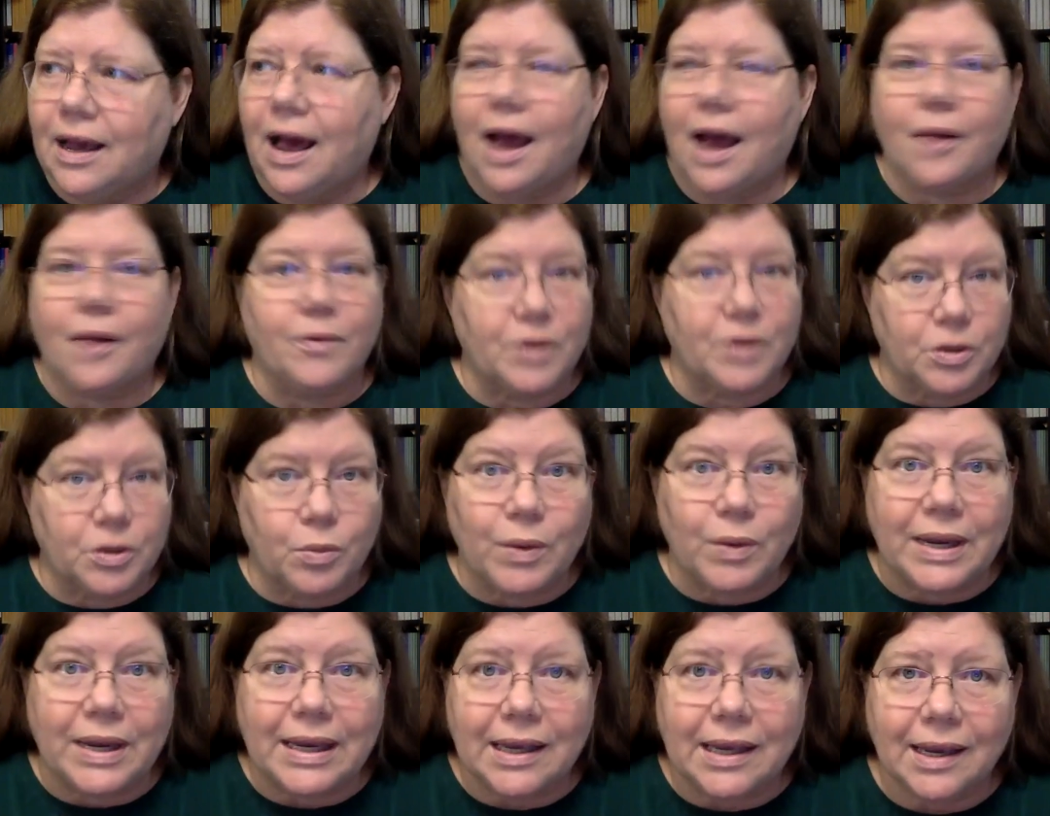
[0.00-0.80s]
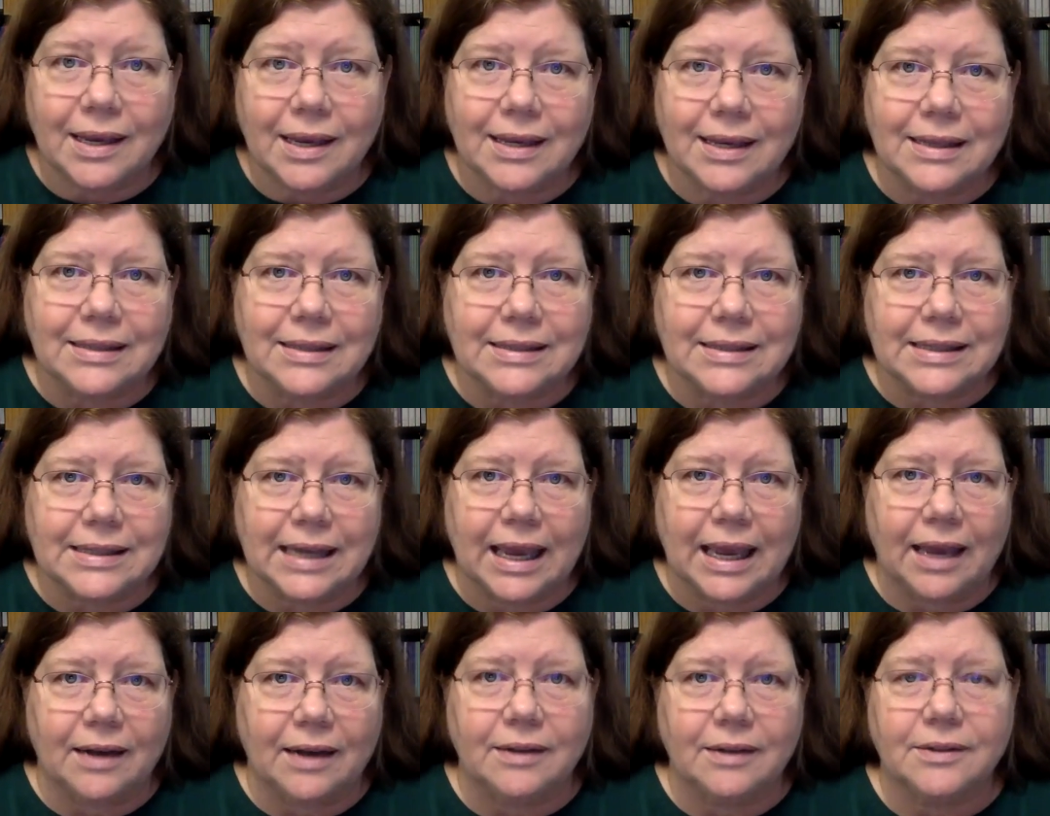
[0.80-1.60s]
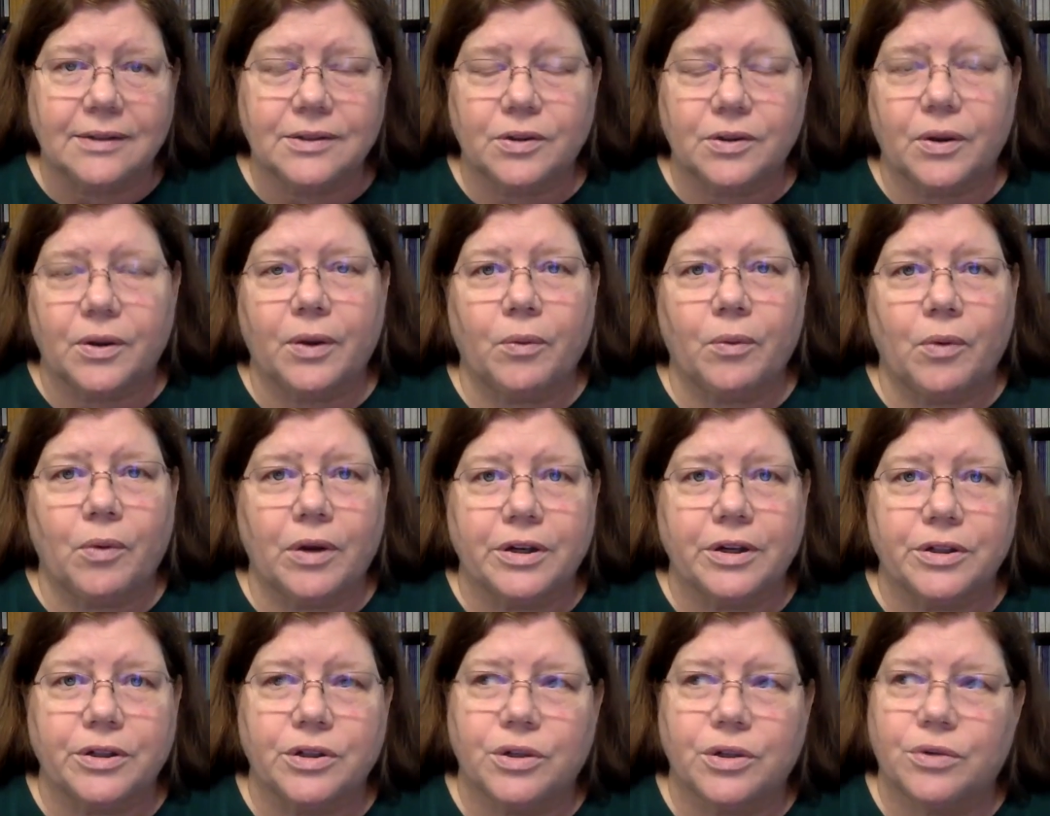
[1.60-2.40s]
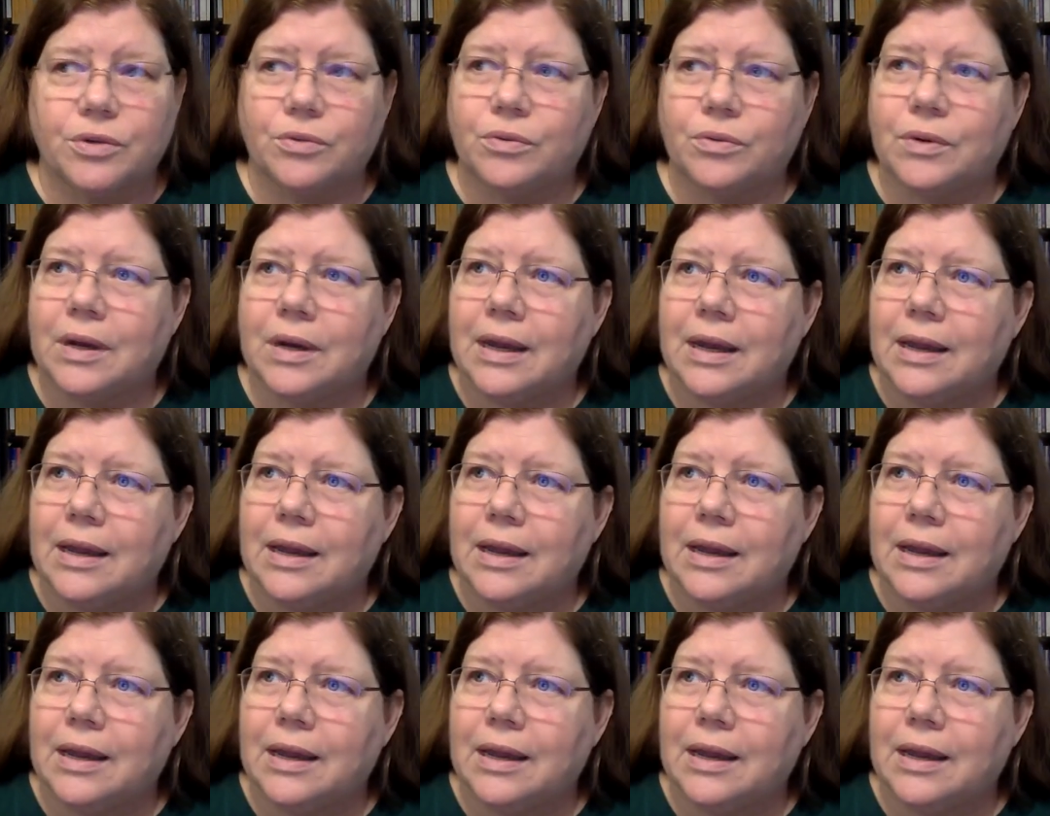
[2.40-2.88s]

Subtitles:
Irish Week in Seattle. So I want to